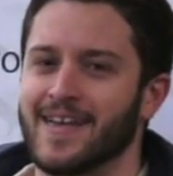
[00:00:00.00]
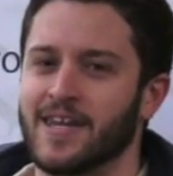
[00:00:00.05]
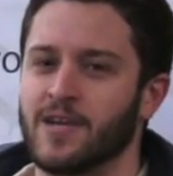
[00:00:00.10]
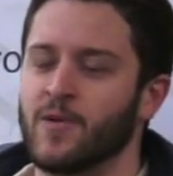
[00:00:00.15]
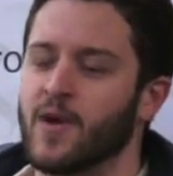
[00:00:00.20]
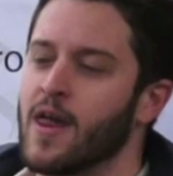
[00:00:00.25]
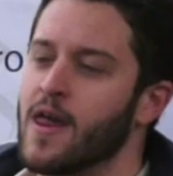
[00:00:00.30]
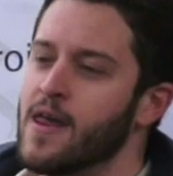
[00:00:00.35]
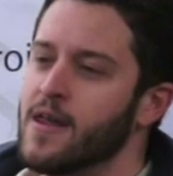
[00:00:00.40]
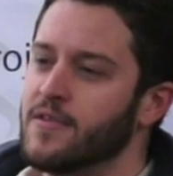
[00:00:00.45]

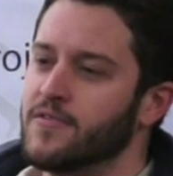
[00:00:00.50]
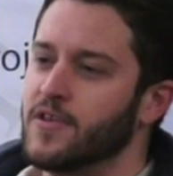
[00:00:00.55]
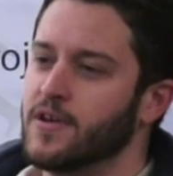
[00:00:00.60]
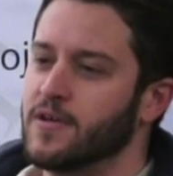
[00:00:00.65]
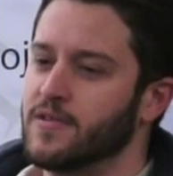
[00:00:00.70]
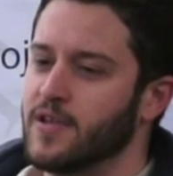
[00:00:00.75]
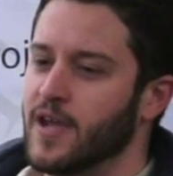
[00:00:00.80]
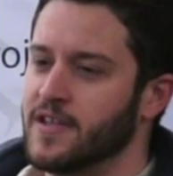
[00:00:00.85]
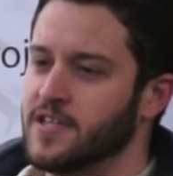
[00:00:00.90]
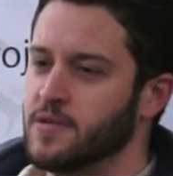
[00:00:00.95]
anyway,
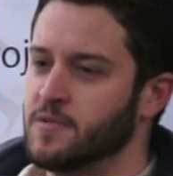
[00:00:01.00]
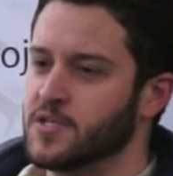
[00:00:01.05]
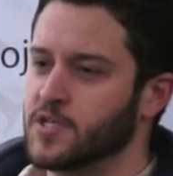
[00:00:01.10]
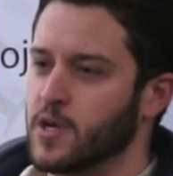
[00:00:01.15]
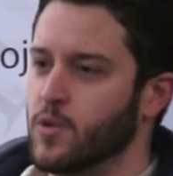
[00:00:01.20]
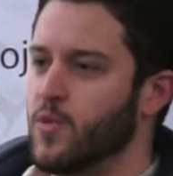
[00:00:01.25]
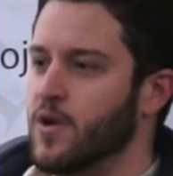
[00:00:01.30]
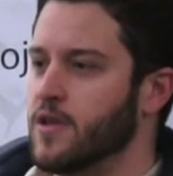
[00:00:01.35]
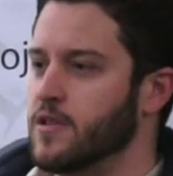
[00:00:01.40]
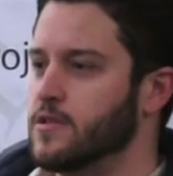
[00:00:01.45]
the, the idea was
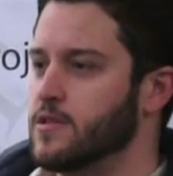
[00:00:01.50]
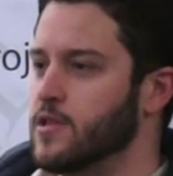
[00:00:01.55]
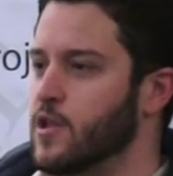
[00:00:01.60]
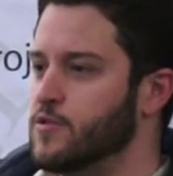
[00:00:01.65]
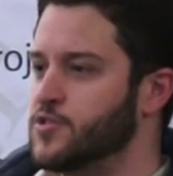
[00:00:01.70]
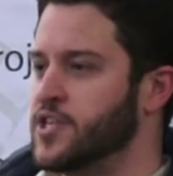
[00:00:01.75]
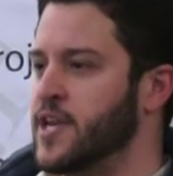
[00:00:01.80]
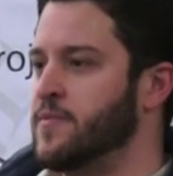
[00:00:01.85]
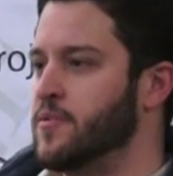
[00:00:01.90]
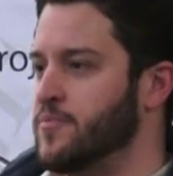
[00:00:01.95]
like, well,
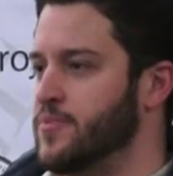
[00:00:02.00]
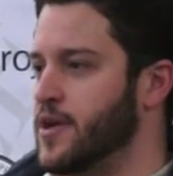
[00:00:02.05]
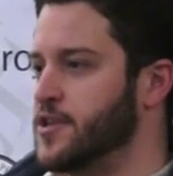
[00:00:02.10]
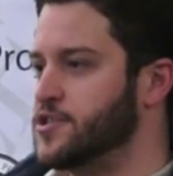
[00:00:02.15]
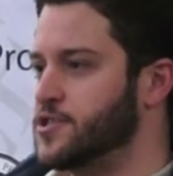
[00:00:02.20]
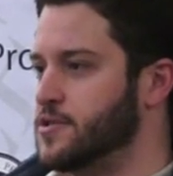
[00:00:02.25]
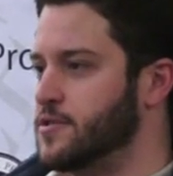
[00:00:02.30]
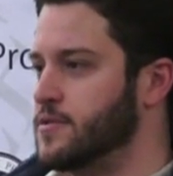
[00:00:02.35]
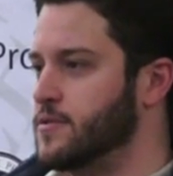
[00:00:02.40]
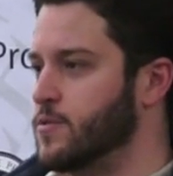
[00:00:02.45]
low chamber
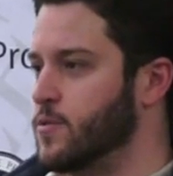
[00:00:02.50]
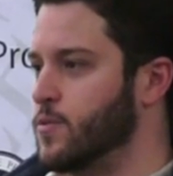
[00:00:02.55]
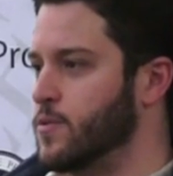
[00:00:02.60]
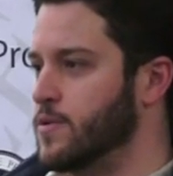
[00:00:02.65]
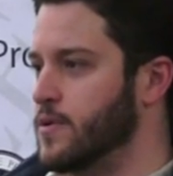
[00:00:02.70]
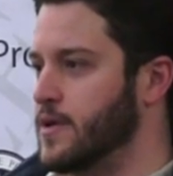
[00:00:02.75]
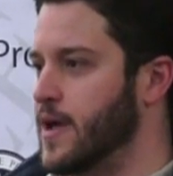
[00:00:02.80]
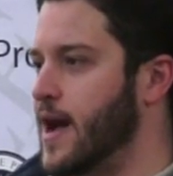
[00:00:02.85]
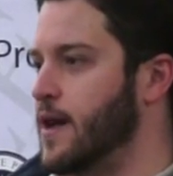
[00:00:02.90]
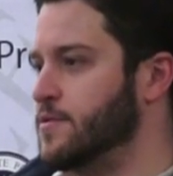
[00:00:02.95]
pressure
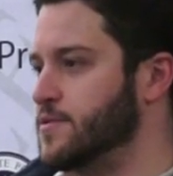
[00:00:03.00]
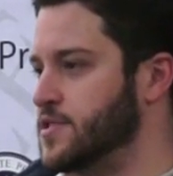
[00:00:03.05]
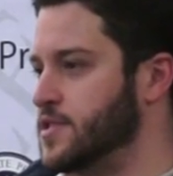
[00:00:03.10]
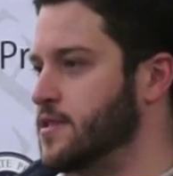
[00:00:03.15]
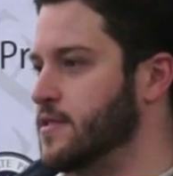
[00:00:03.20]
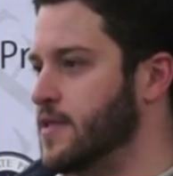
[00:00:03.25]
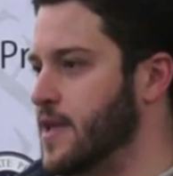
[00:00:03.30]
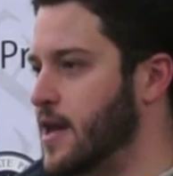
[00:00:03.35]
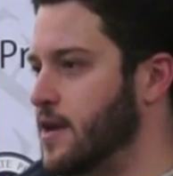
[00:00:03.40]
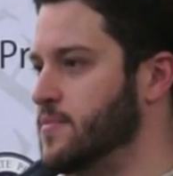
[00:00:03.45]
out, so
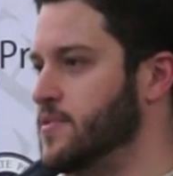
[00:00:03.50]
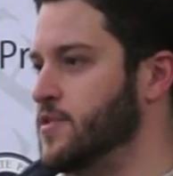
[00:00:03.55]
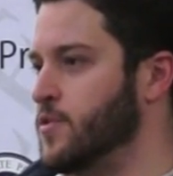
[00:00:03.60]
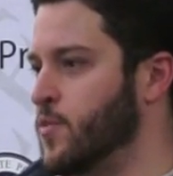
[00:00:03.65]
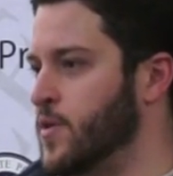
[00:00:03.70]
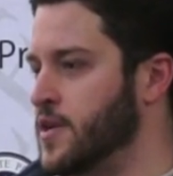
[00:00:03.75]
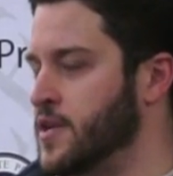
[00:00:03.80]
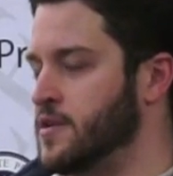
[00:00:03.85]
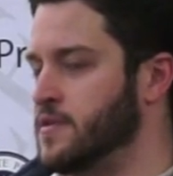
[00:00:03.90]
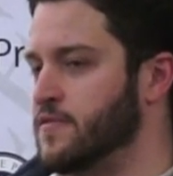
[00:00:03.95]
that'll be the
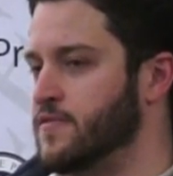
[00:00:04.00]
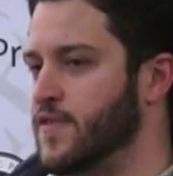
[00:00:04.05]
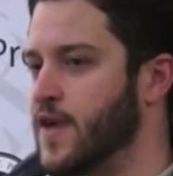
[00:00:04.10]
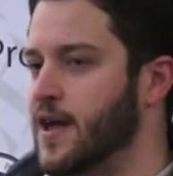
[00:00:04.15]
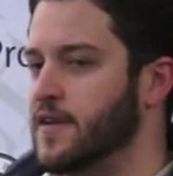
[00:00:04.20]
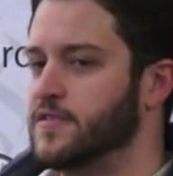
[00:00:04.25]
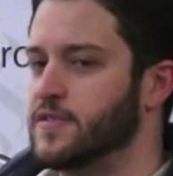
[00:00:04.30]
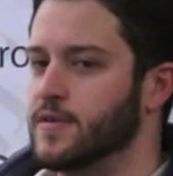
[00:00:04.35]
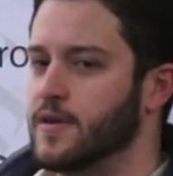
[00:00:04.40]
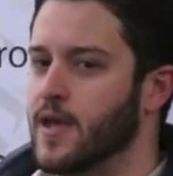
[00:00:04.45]
winning
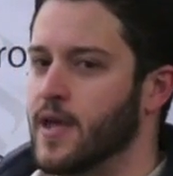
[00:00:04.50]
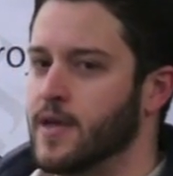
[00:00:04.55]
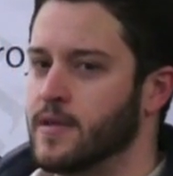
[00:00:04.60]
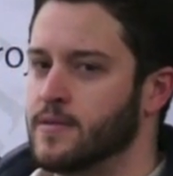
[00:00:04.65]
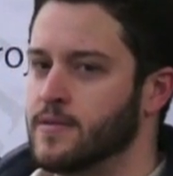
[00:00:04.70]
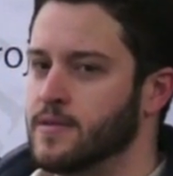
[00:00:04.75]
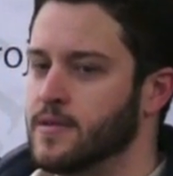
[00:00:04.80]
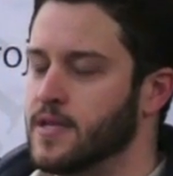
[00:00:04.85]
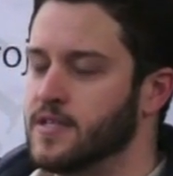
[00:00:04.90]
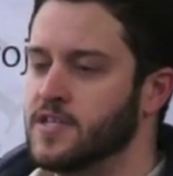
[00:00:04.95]
factor.
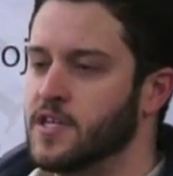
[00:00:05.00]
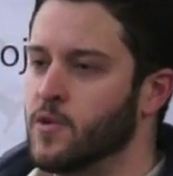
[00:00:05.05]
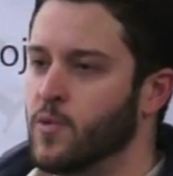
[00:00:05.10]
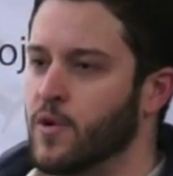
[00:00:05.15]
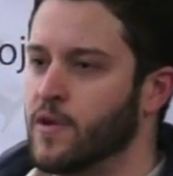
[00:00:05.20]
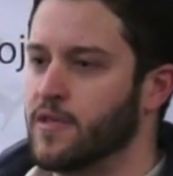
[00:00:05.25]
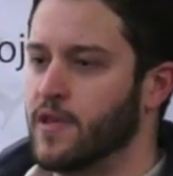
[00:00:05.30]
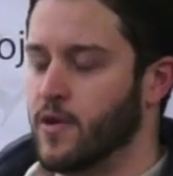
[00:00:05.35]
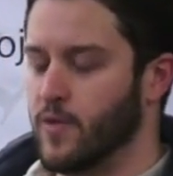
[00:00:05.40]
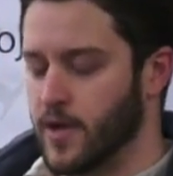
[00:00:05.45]
And it didn't
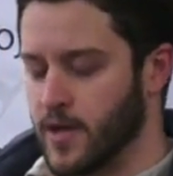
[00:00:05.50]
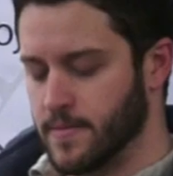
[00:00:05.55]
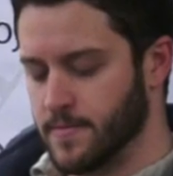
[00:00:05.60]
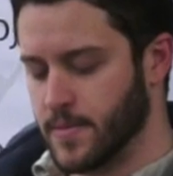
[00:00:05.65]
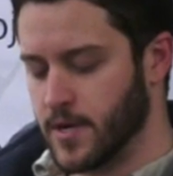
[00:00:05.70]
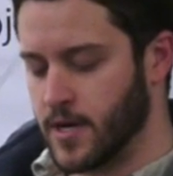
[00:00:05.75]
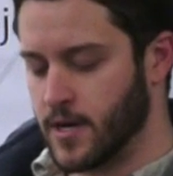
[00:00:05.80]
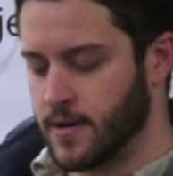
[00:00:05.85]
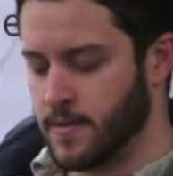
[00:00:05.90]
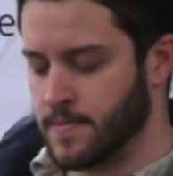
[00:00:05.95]
work that way.
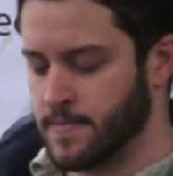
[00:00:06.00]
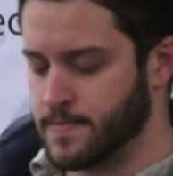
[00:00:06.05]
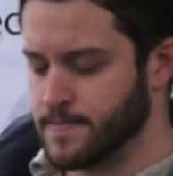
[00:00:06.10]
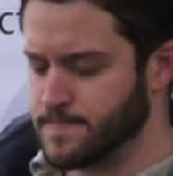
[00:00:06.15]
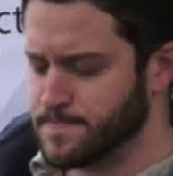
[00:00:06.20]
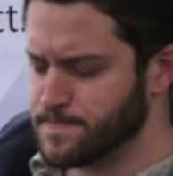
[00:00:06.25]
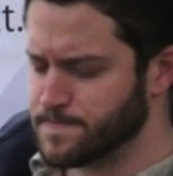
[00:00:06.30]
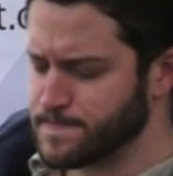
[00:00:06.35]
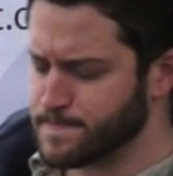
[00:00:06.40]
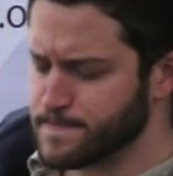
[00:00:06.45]
Um,